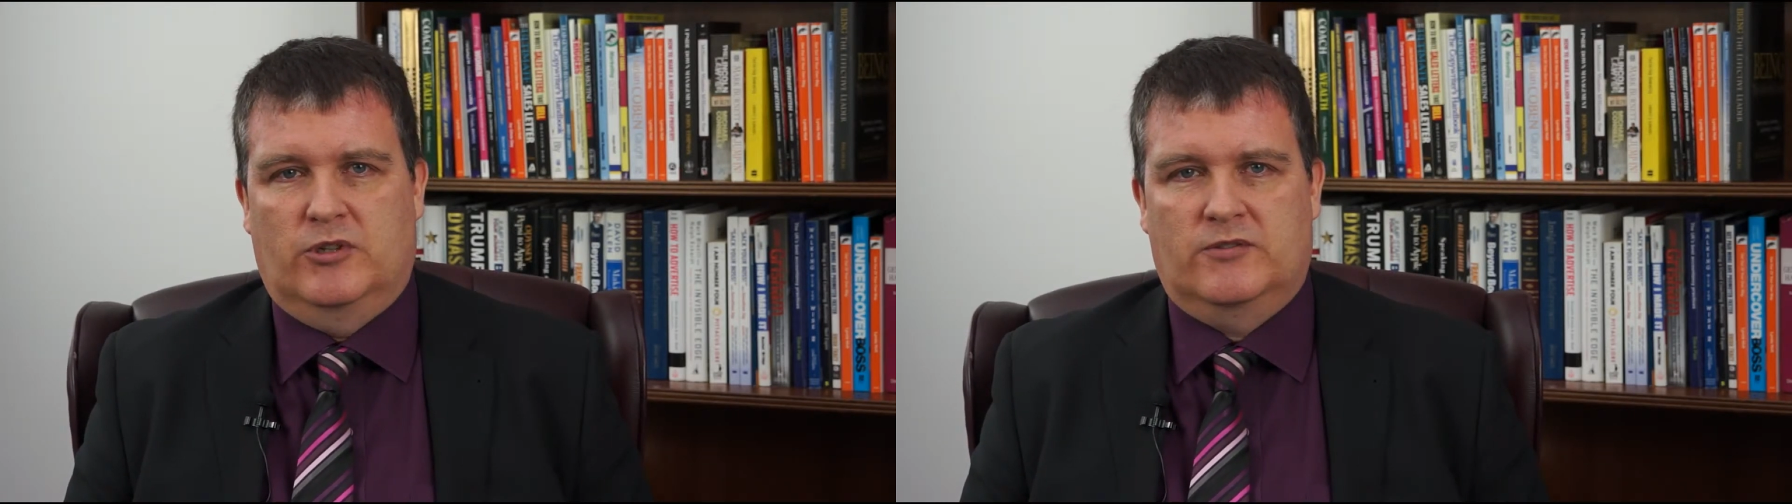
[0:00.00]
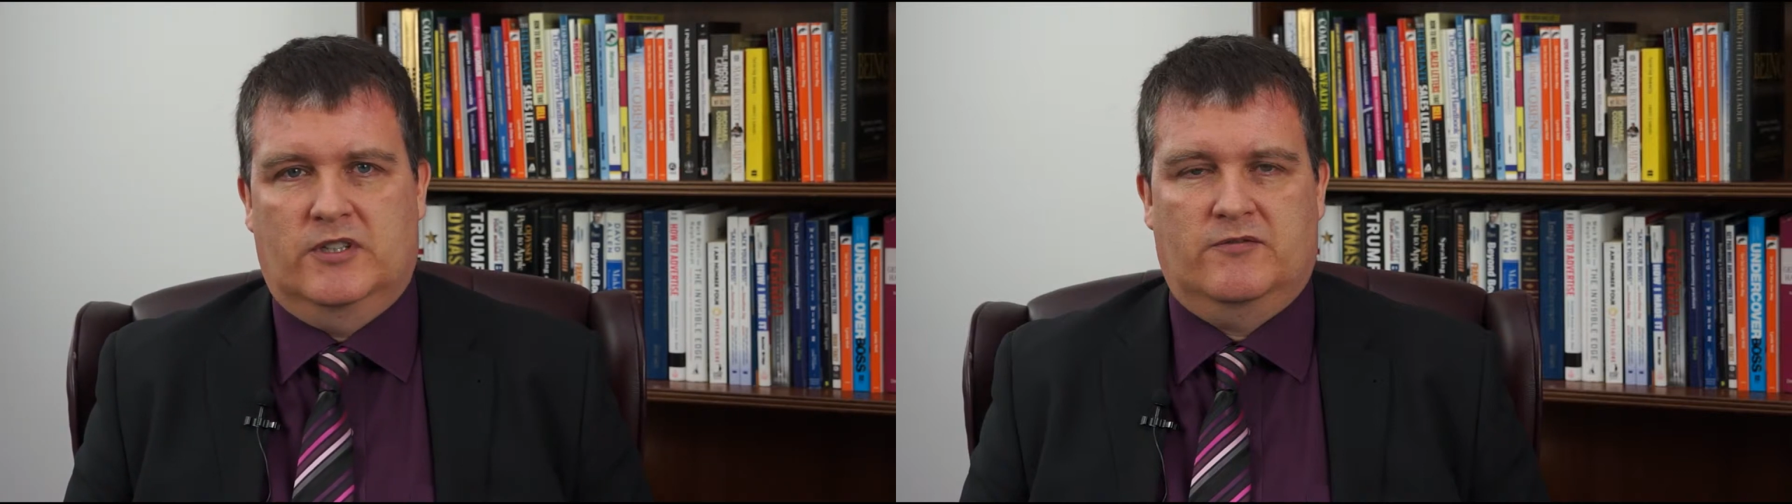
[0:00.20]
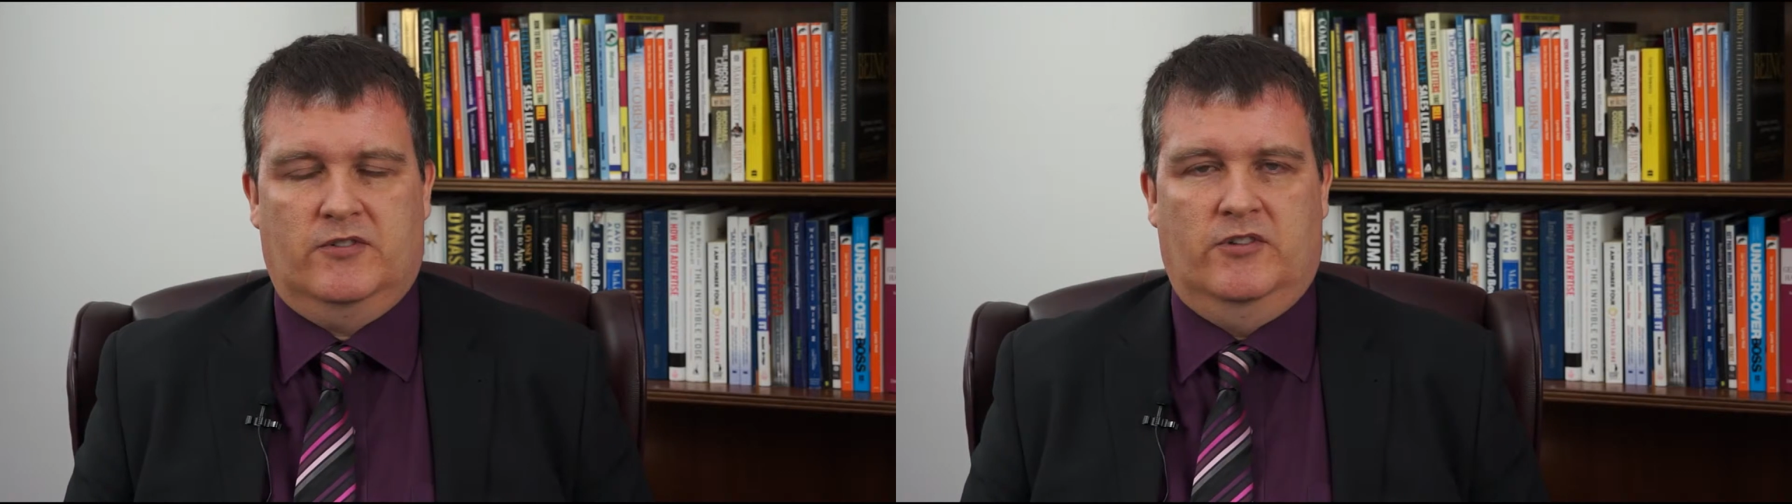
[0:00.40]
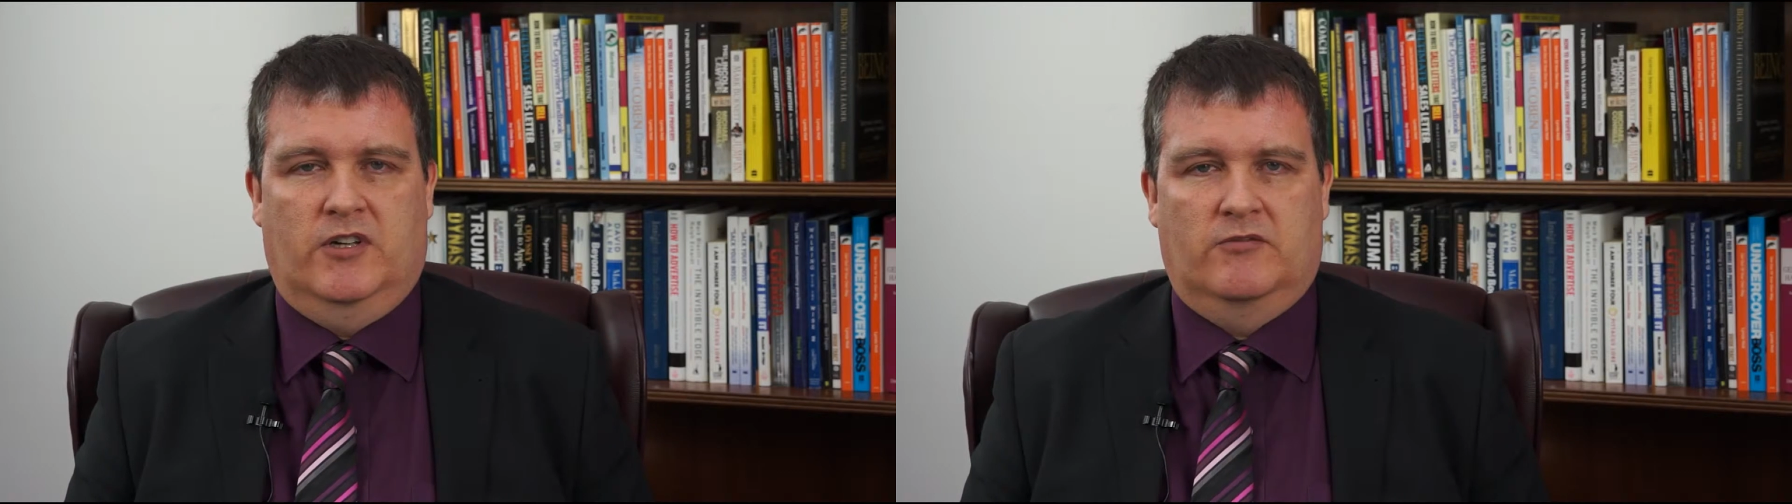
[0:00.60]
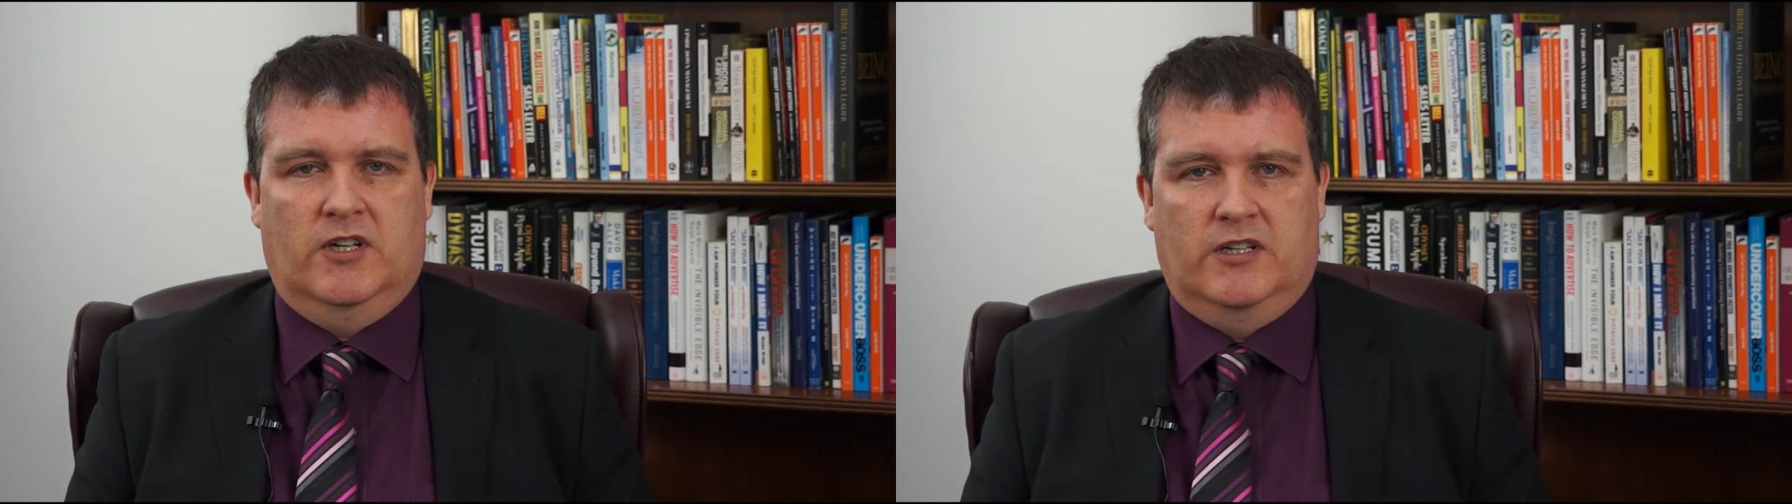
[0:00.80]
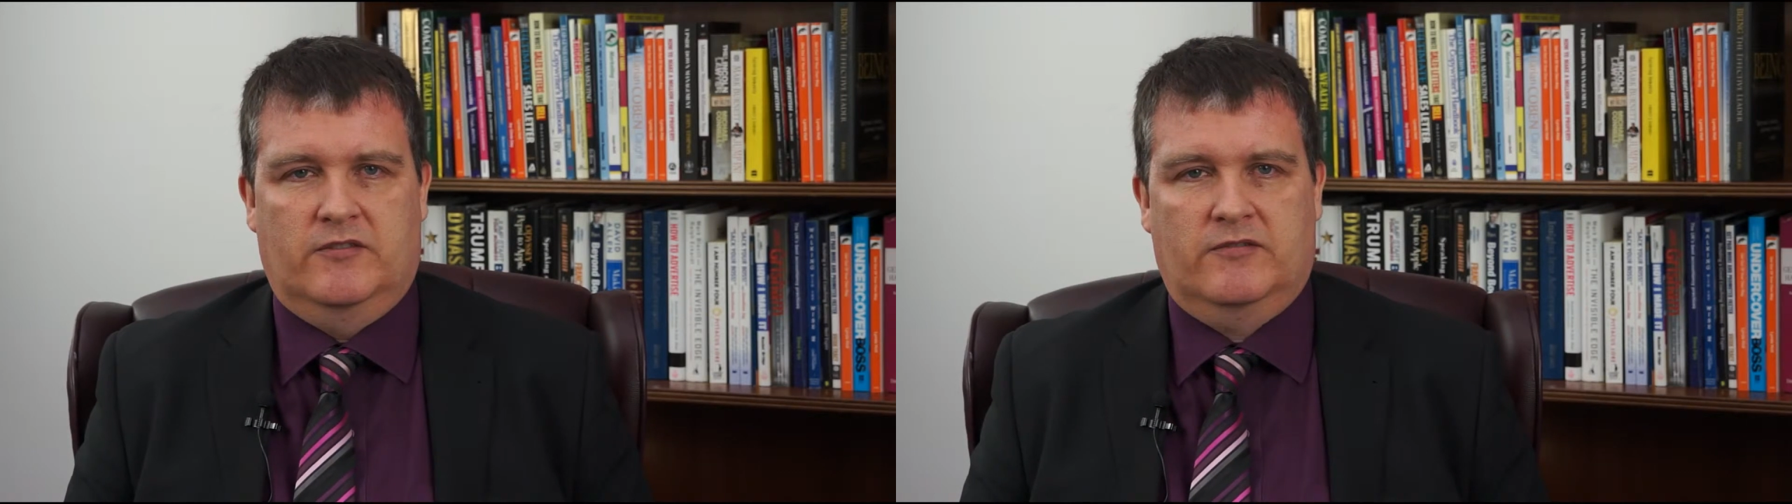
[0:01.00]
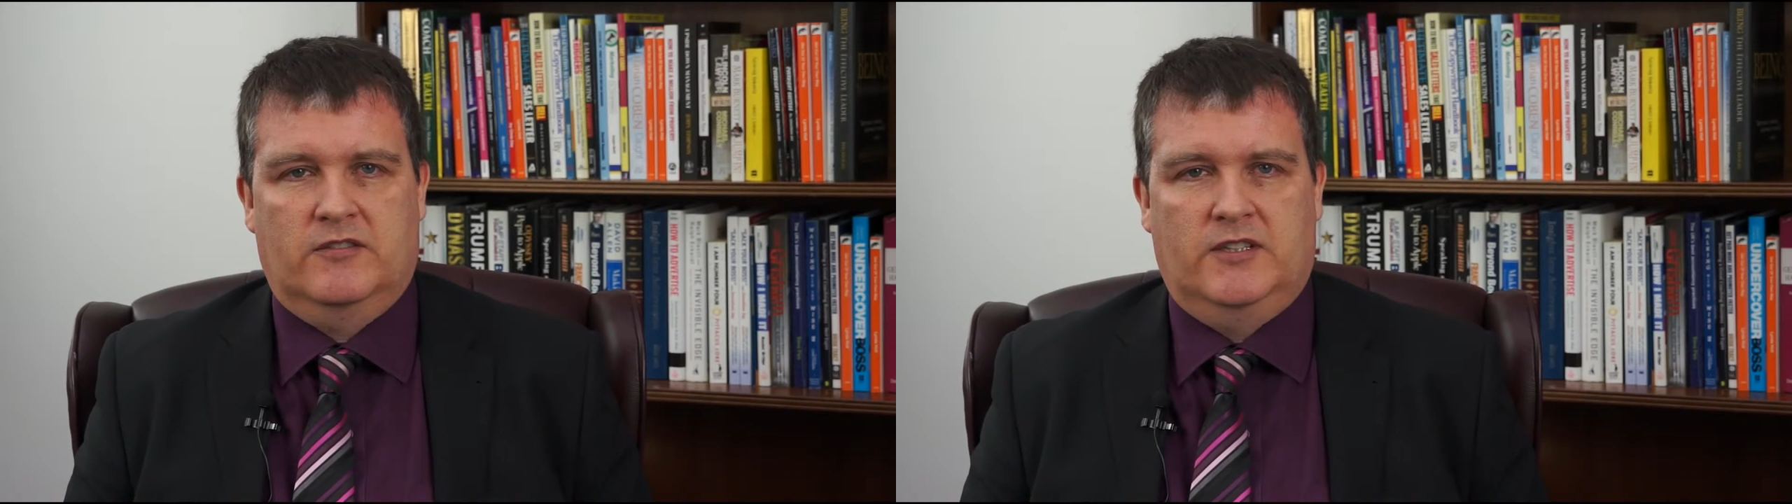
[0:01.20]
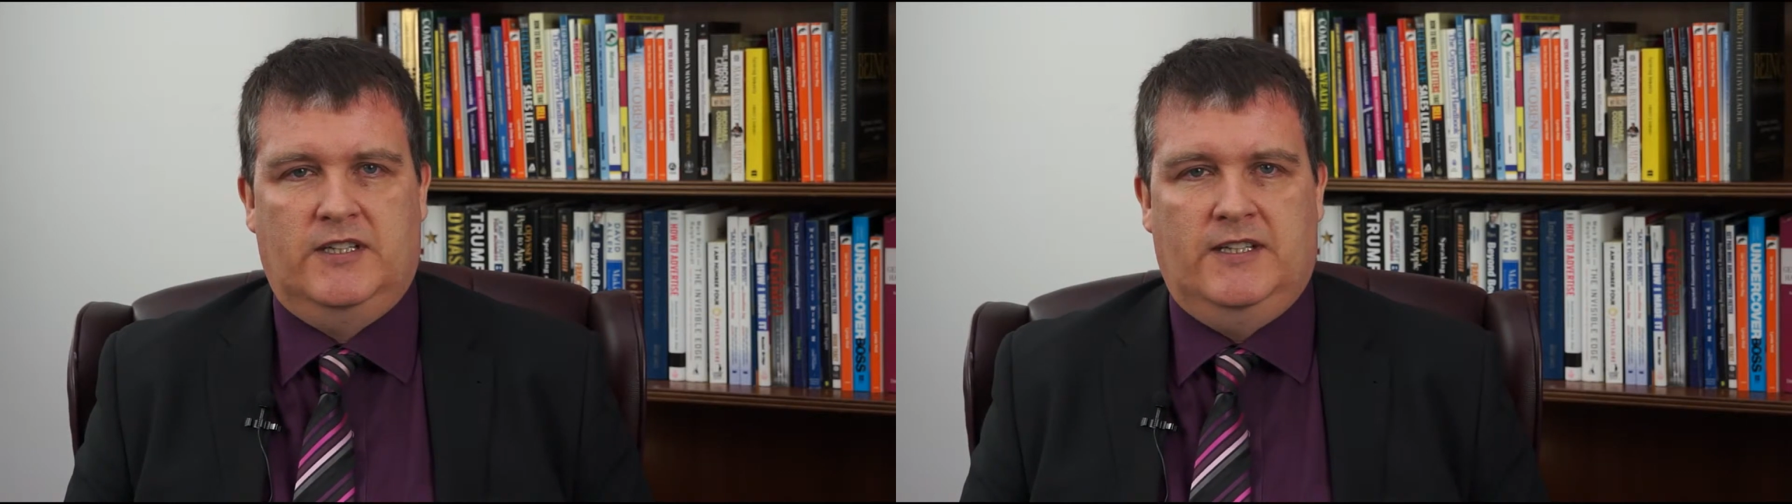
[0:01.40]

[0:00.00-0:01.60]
process for your own life?